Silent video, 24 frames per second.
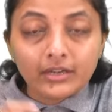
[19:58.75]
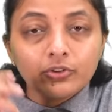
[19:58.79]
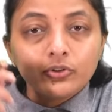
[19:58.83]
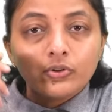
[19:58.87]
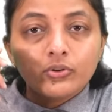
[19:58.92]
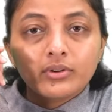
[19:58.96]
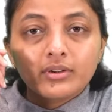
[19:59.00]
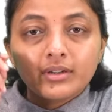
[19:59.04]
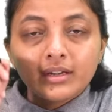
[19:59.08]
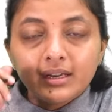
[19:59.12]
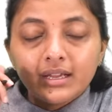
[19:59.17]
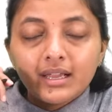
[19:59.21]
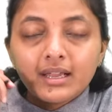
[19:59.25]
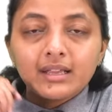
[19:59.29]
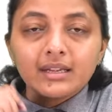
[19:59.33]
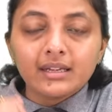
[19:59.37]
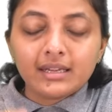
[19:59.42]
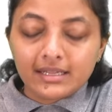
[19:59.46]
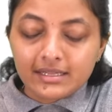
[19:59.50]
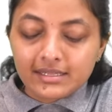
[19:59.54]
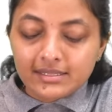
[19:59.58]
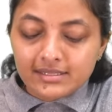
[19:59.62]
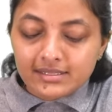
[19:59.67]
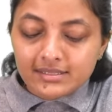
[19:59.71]
to
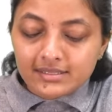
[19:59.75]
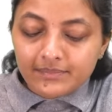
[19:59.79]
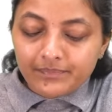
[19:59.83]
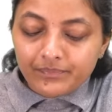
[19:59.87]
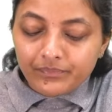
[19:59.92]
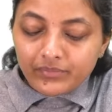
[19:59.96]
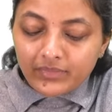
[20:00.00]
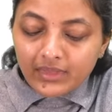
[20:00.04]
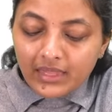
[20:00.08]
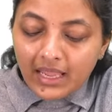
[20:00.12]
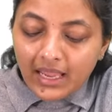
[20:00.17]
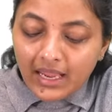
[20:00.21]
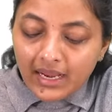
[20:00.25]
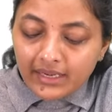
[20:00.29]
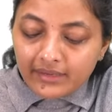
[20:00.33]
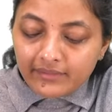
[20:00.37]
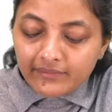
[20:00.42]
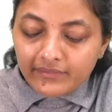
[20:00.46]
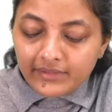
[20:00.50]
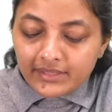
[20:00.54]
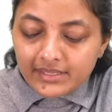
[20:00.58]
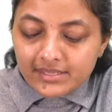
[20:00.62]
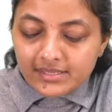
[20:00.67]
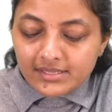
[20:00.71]
recognize
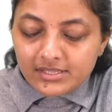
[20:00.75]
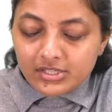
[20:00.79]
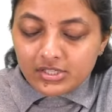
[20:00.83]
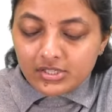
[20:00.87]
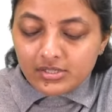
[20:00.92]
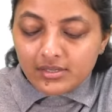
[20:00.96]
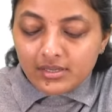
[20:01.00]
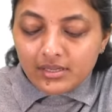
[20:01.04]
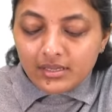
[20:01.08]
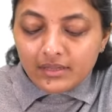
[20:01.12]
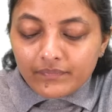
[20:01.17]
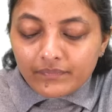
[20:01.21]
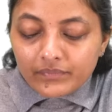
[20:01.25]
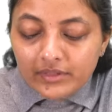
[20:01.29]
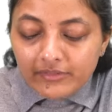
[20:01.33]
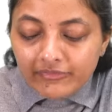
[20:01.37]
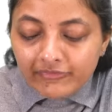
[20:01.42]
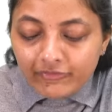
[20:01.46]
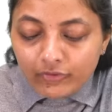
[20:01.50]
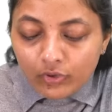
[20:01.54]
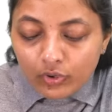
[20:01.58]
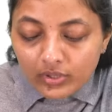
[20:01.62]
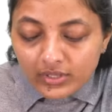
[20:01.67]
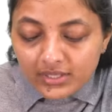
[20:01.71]
and vest the
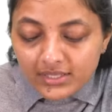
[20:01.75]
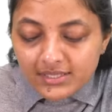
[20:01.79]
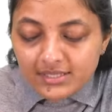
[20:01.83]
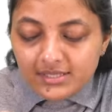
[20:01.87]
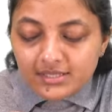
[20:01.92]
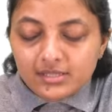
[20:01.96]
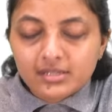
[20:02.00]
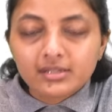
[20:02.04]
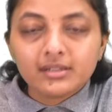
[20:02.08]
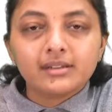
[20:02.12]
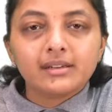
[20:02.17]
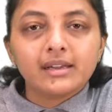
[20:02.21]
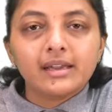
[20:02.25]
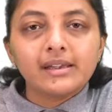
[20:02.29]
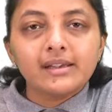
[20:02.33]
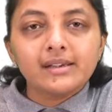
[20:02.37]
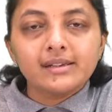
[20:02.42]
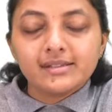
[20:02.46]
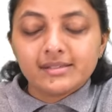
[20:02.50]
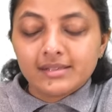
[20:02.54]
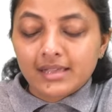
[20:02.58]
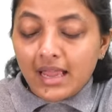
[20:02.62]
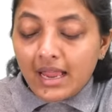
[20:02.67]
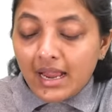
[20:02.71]
forest
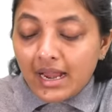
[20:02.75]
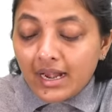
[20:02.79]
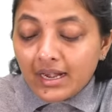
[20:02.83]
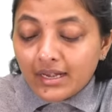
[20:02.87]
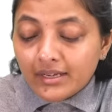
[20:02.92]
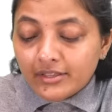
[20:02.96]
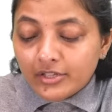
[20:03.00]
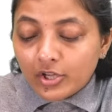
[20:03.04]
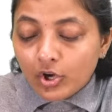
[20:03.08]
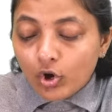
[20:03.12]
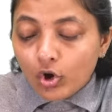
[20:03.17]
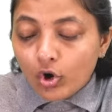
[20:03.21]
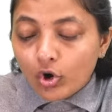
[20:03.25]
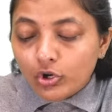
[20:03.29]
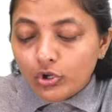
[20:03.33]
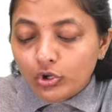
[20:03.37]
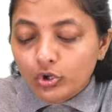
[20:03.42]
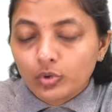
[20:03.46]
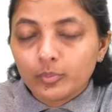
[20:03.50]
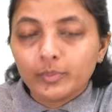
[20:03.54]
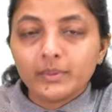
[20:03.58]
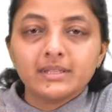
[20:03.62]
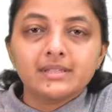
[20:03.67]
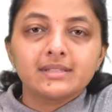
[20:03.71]
rights and the
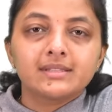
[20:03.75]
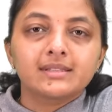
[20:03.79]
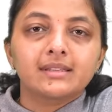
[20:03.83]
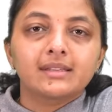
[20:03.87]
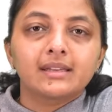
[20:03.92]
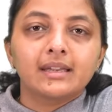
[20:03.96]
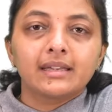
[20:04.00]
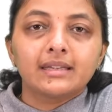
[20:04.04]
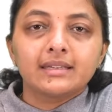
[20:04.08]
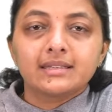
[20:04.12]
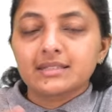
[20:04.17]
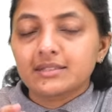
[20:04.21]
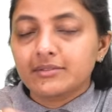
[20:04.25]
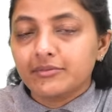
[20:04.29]
occupancy rights.